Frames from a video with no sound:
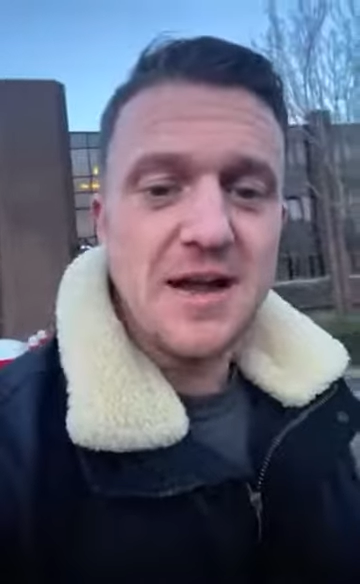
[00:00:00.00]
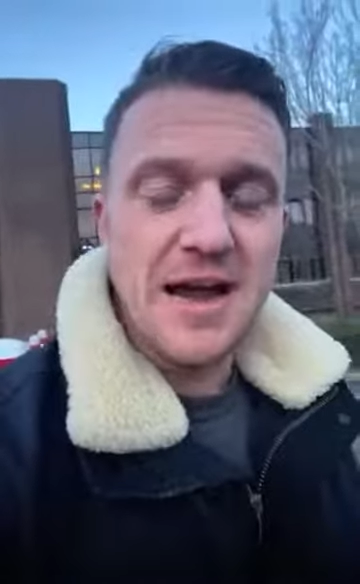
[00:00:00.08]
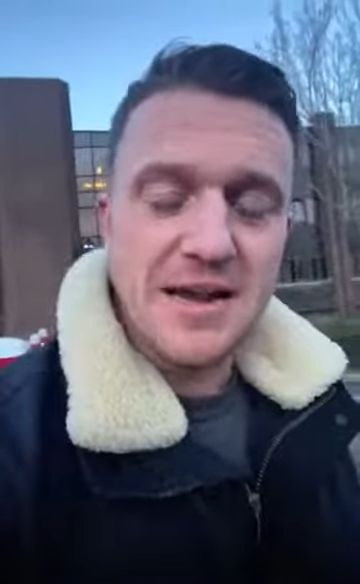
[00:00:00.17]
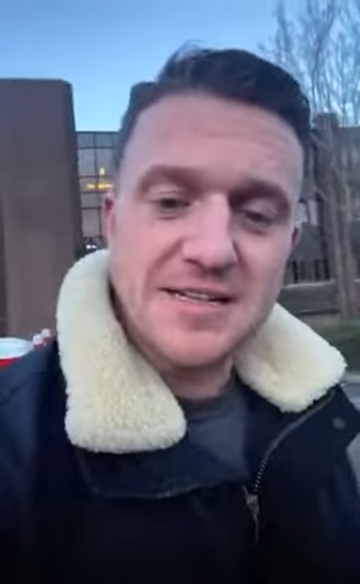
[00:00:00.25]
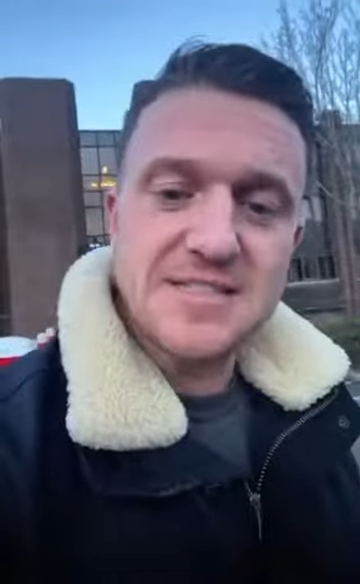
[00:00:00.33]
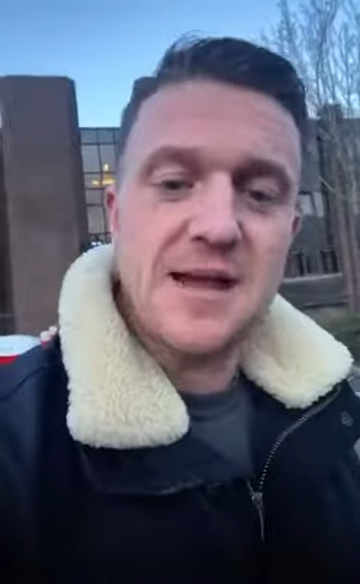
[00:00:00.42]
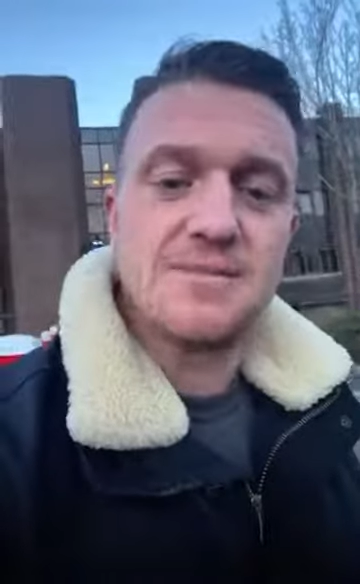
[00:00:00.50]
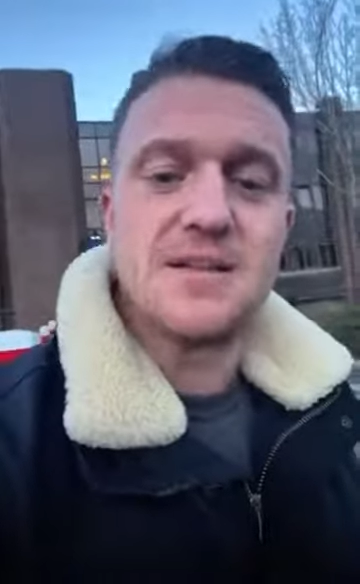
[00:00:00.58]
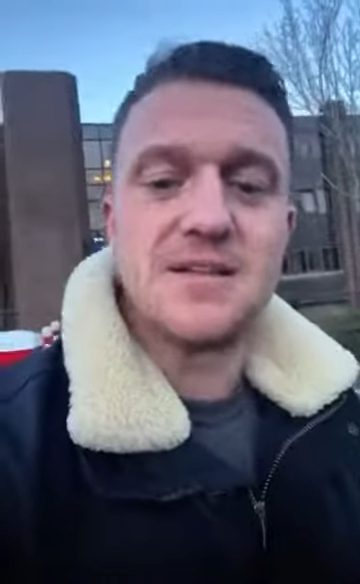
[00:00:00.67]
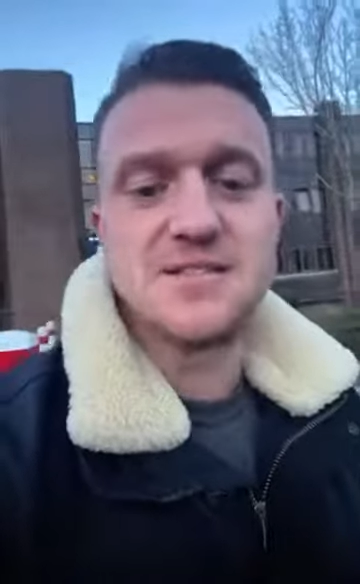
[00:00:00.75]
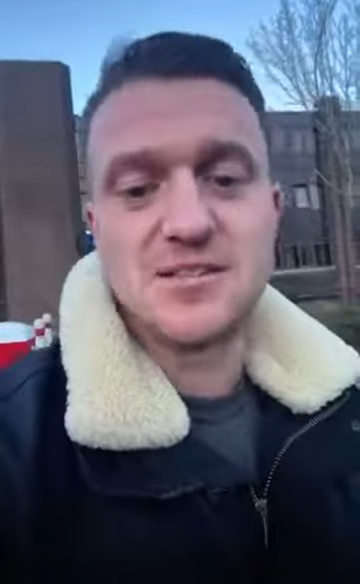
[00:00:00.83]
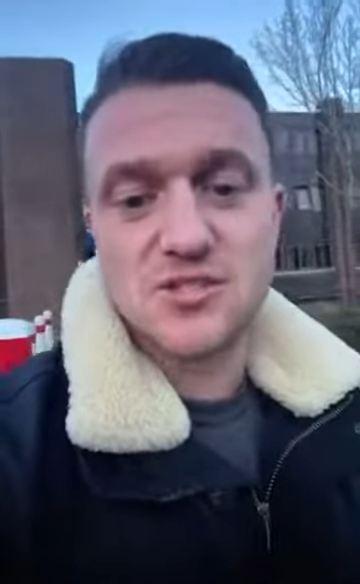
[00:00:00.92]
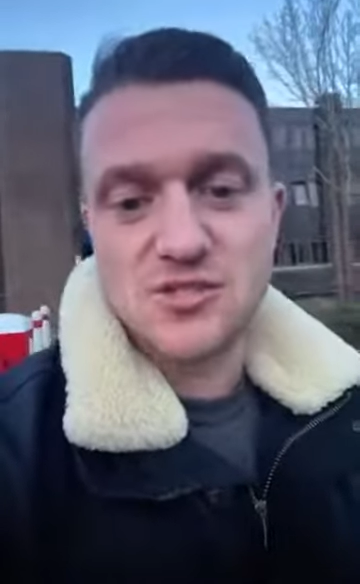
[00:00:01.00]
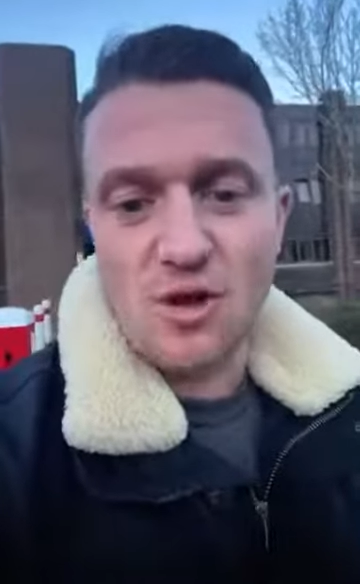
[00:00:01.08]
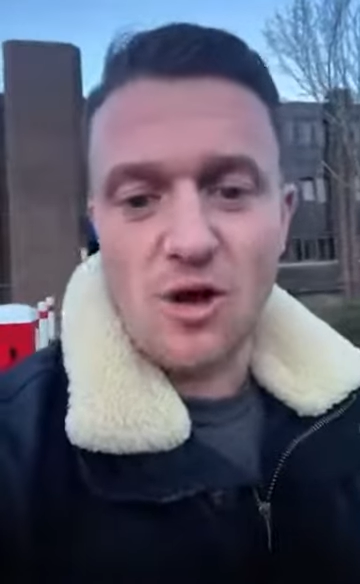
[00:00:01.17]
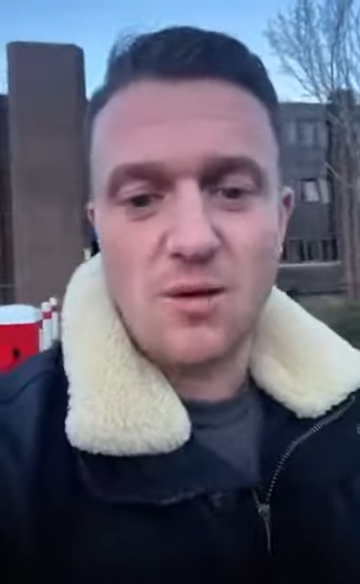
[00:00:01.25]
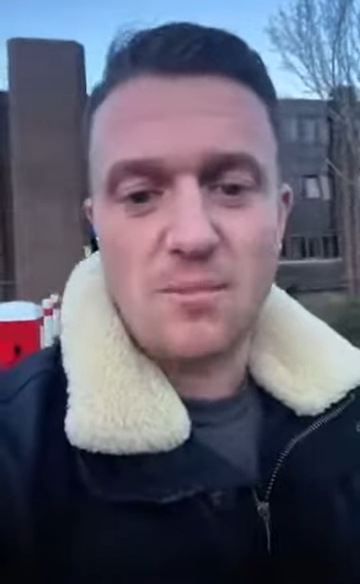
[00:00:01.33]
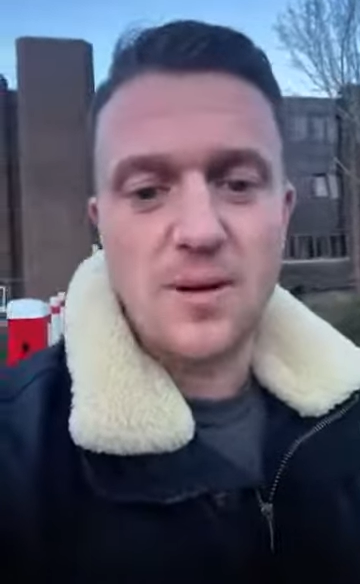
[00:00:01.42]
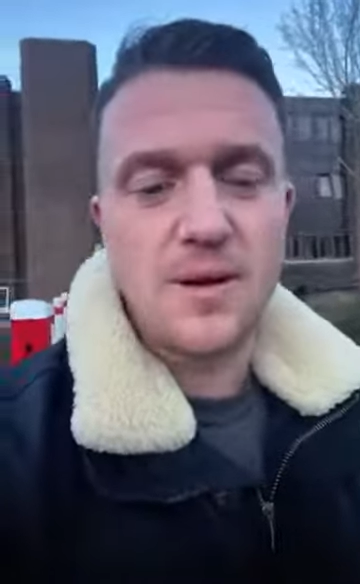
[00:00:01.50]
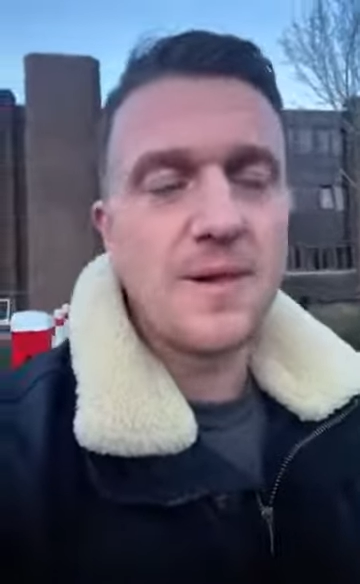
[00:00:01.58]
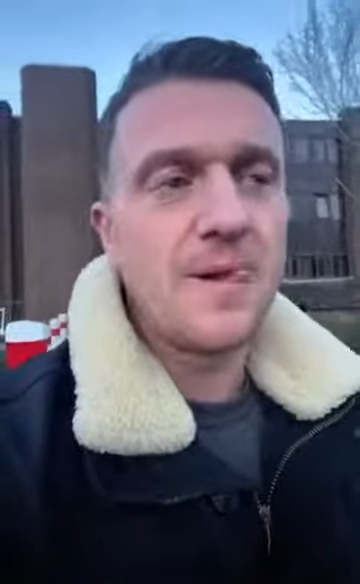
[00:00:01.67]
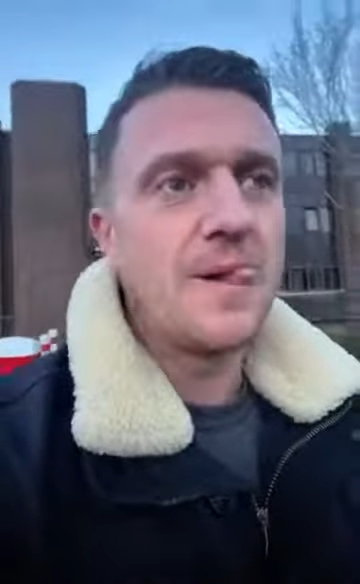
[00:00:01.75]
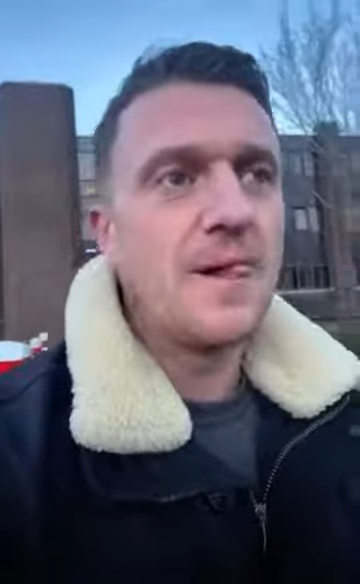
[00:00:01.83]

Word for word: and attempting to stop